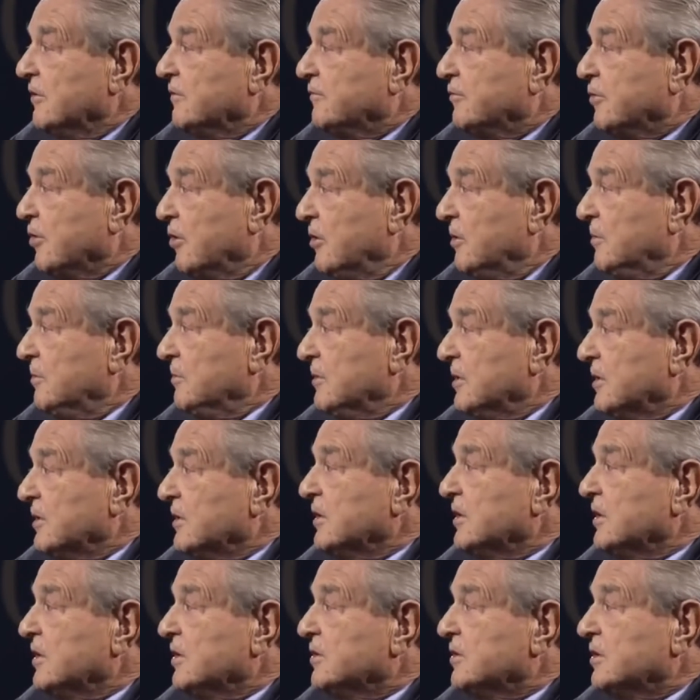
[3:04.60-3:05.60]

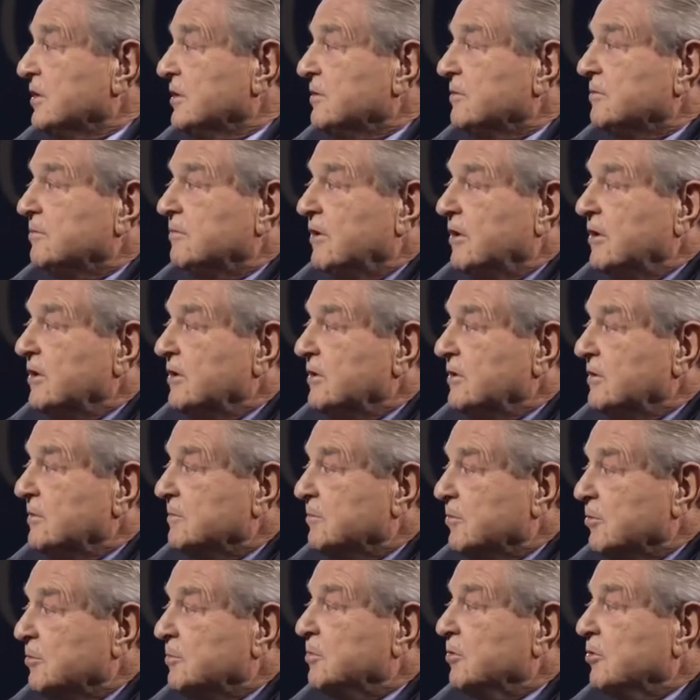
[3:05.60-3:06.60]
from the
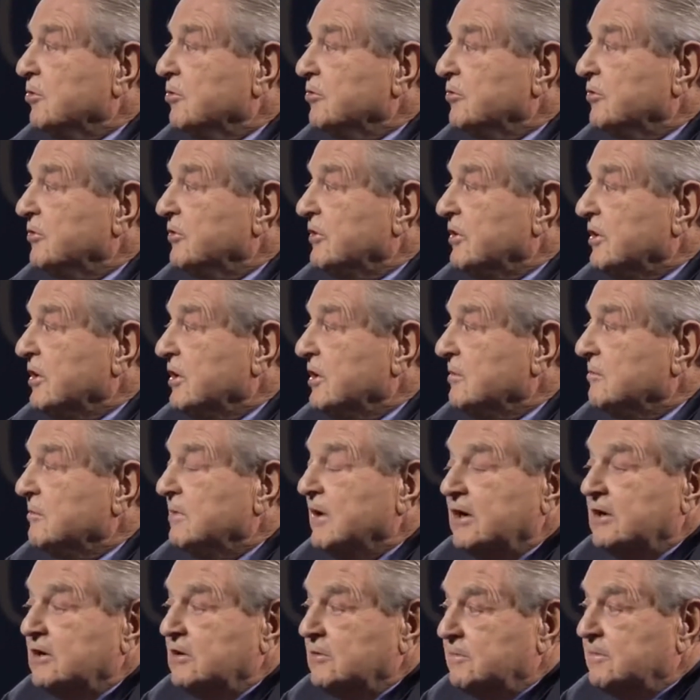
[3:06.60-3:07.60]
one proposed
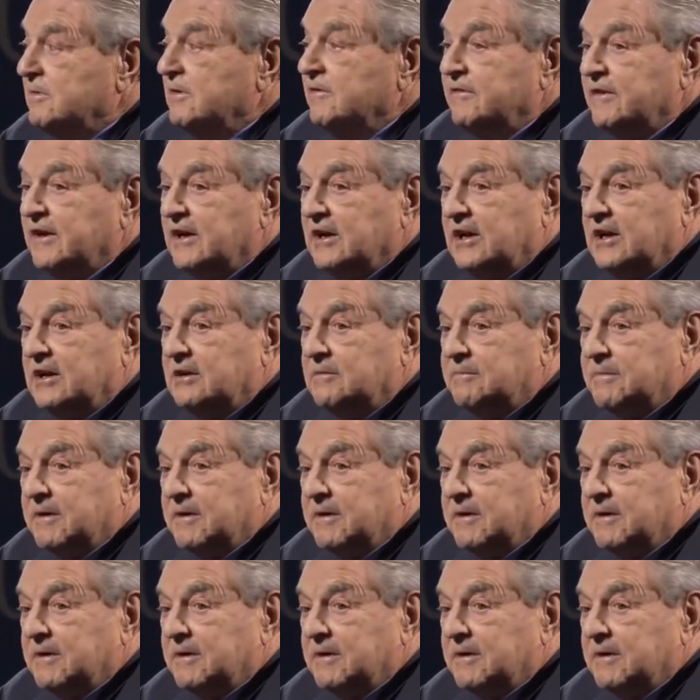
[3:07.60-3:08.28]
by the prevailing